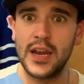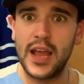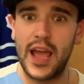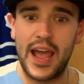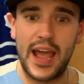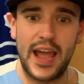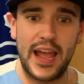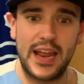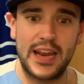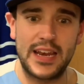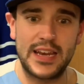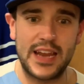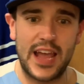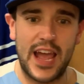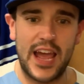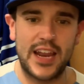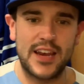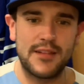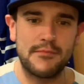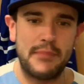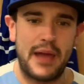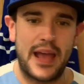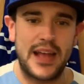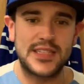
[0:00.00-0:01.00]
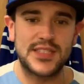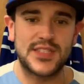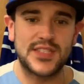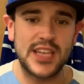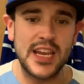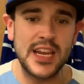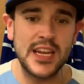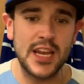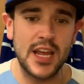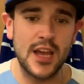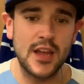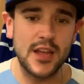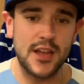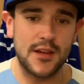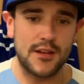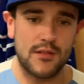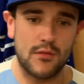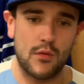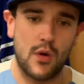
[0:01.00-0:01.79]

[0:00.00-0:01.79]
and Mancini.